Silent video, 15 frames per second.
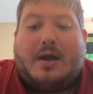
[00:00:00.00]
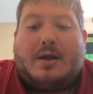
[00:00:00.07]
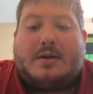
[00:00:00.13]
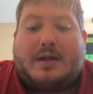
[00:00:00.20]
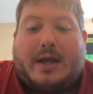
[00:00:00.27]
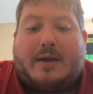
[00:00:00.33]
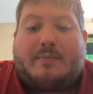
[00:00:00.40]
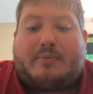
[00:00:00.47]

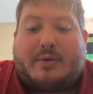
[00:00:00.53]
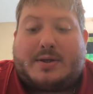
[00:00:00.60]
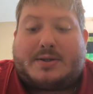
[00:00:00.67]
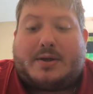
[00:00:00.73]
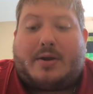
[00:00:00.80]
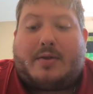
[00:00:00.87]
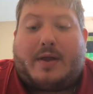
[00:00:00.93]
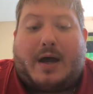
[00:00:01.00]
take
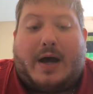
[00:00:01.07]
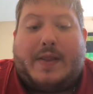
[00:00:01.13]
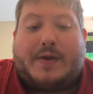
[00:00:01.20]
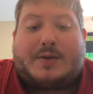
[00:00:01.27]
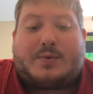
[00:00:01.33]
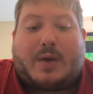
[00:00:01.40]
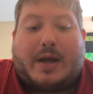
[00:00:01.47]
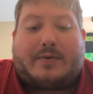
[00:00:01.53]
prisoner the
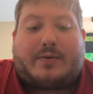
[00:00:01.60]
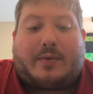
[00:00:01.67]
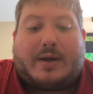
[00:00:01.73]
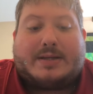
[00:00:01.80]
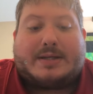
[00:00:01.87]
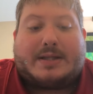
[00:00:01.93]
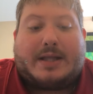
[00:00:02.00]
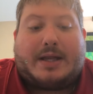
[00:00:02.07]
others after
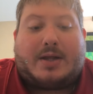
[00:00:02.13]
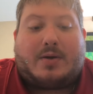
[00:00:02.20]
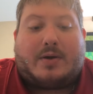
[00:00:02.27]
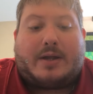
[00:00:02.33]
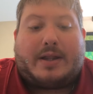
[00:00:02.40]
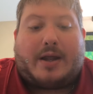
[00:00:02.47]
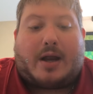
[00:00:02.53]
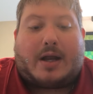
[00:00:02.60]
raising thee.
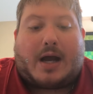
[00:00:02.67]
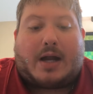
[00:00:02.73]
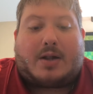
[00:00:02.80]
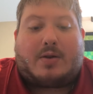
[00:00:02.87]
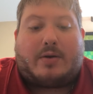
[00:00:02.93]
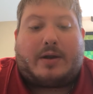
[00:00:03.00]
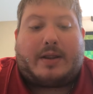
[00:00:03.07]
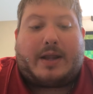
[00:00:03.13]
Glory to thee, our God,
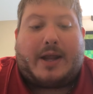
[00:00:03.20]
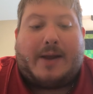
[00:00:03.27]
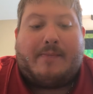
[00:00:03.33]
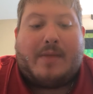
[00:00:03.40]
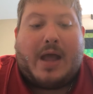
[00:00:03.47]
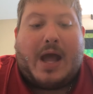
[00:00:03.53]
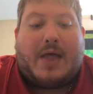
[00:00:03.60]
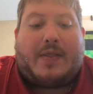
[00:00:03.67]
glory to
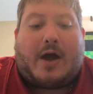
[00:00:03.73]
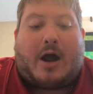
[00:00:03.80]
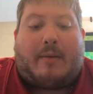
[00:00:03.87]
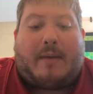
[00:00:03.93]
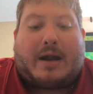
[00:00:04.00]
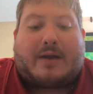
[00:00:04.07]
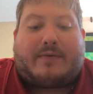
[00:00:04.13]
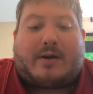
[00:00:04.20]
thee. Thou
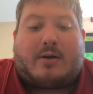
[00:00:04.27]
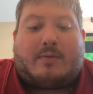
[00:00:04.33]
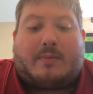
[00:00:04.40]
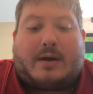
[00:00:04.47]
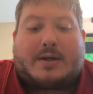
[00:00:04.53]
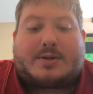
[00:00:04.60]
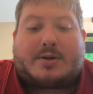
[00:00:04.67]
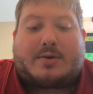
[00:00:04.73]
art magnified, O
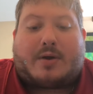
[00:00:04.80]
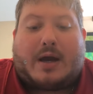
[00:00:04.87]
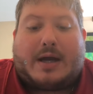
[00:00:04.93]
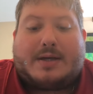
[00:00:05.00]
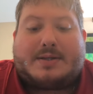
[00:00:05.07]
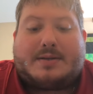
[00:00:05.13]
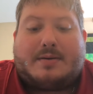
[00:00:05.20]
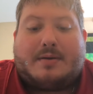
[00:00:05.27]
Master
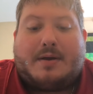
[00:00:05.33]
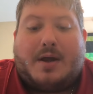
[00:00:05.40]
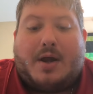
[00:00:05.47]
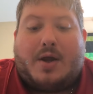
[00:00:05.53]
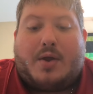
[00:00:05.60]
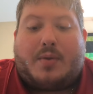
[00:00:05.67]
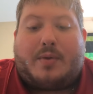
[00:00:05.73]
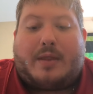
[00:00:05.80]
Christ.
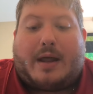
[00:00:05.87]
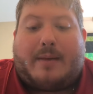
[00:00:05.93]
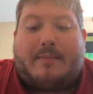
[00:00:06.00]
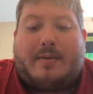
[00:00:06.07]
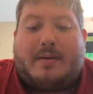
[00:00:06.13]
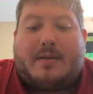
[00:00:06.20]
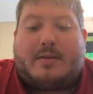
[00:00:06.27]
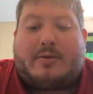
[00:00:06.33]
Through,
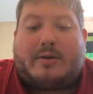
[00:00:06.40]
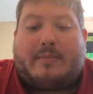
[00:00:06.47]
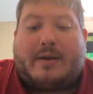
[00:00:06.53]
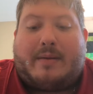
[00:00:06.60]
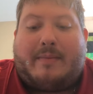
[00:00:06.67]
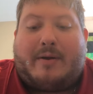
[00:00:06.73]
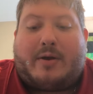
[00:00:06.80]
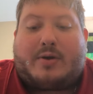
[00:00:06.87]
the through the
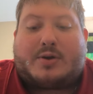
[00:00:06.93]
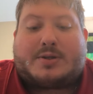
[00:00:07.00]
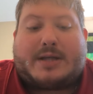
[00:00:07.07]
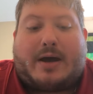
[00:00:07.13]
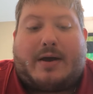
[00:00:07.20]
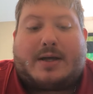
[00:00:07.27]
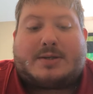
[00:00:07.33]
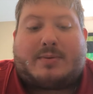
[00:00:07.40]
many miracles
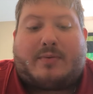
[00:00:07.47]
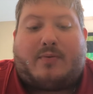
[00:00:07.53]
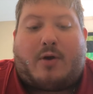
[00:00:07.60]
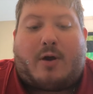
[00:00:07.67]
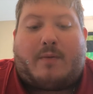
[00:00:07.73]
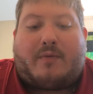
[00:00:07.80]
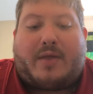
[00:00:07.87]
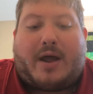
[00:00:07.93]
thou hast
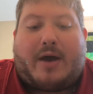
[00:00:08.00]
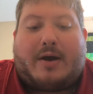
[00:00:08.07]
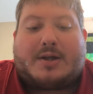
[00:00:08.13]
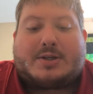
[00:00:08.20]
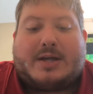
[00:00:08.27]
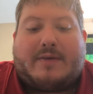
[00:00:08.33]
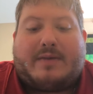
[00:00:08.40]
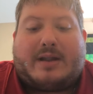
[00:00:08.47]
performed, for thou
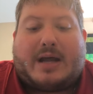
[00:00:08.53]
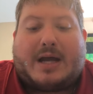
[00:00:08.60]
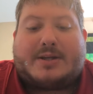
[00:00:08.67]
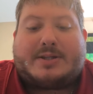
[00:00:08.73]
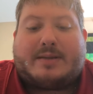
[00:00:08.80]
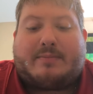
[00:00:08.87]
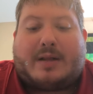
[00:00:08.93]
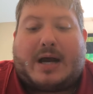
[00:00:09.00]
hast given light
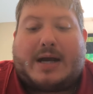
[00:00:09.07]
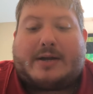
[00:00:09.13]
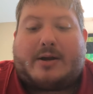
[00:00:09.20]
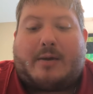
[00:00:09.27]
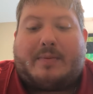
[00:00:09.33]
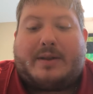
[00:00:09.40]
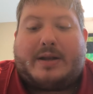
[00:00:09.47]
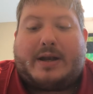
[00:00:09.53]
to the blind and
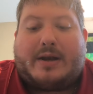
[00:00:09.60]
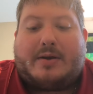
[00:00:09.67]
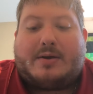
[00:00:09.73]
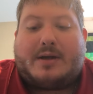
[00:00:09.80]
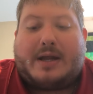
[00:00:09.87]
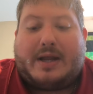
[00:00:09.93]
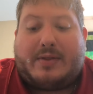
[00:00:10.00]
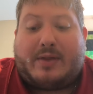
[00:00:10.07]
opened
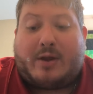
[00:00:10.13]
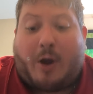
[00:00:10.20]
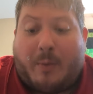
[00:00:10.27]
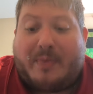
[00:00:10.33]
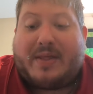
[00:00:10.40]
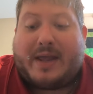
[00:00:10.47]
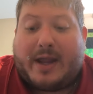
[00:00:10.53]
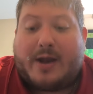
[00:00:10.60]
the,
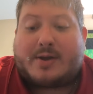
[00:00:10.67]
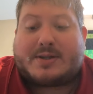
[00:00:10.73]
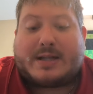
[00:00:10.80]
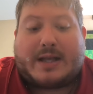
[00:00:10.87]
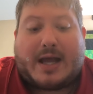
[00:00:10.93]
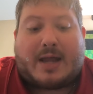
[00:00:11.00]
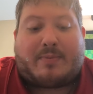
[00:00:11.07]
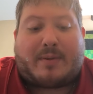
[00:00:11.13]
opened the ears of the
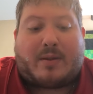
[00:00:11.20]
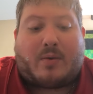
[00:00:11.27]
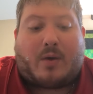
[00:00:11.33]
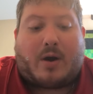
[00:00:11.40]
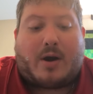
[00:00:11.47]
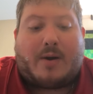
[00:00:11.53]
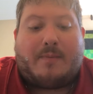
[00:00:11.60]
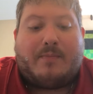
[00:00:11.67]
deaf by the
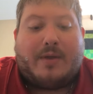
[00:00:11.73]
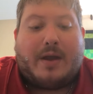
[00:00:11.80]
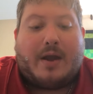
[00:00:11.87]
word,